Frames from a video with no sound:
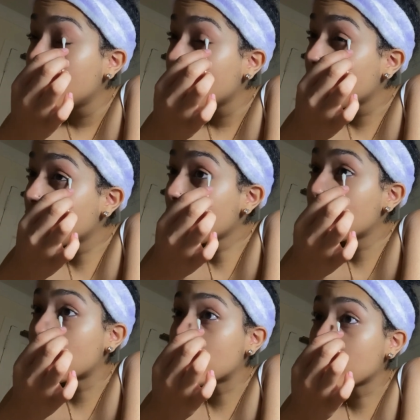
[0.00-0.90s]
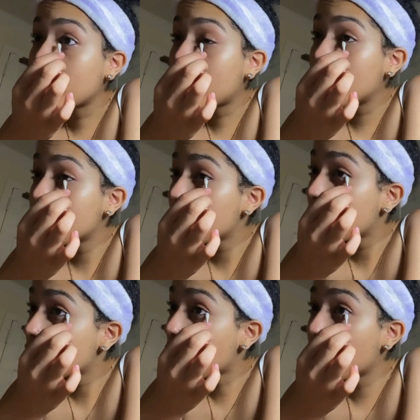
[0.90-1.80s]
the only thing i'm stressing about is
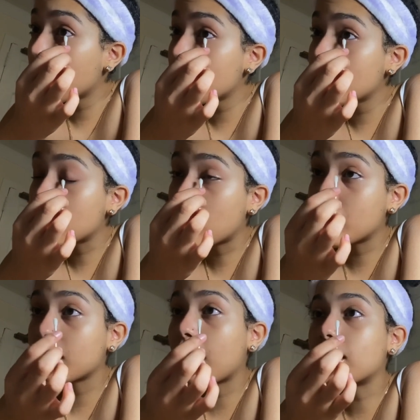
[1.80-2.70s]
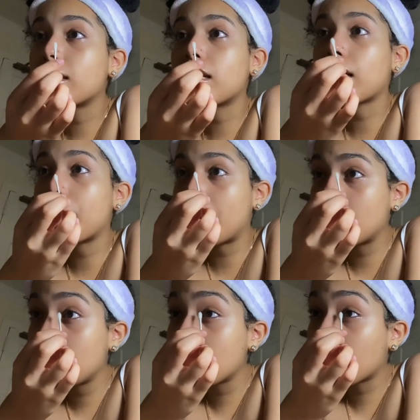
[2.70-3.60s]
because i'm waitlisted to all these classes like i'm
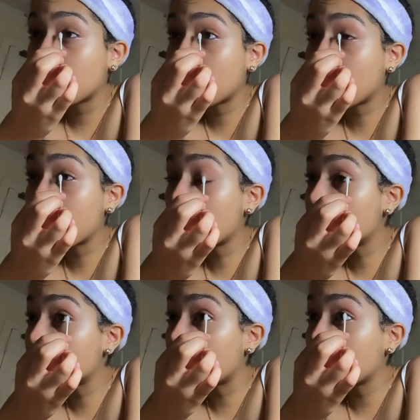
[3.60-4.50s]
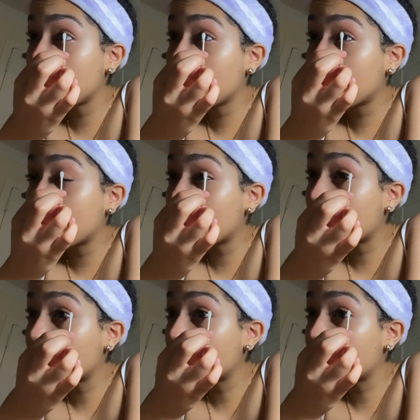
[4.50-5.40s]
actually scared that they will not accept me and then i
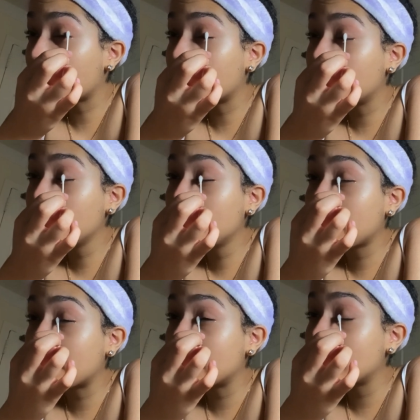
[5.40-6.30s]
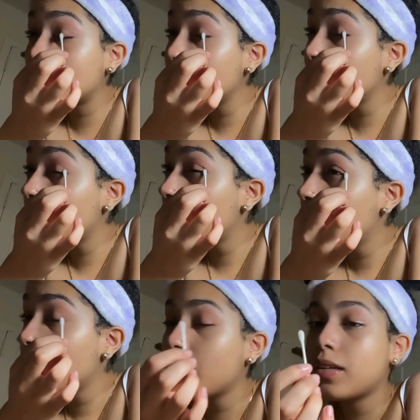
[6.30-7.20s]
don't know what i'm gonna do because
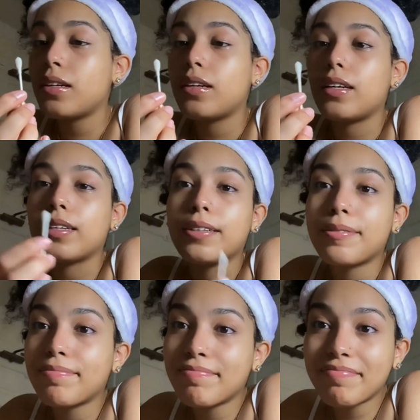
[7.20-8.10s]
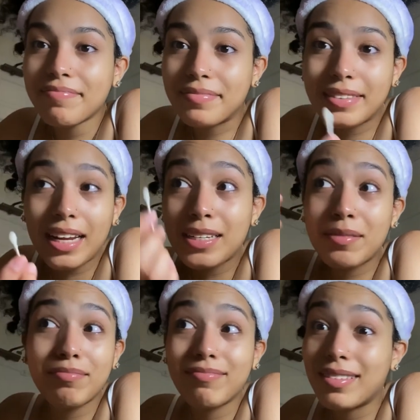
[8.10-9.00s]
like
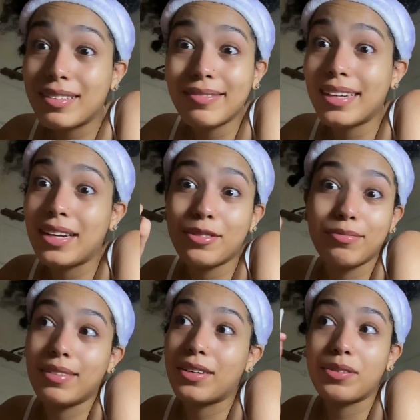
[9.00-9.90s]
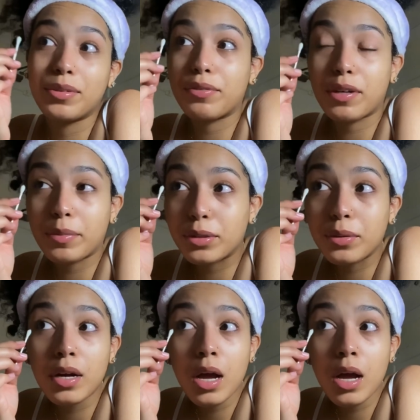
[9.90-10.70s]
I don't, I don't know what the fuck i'm gonna do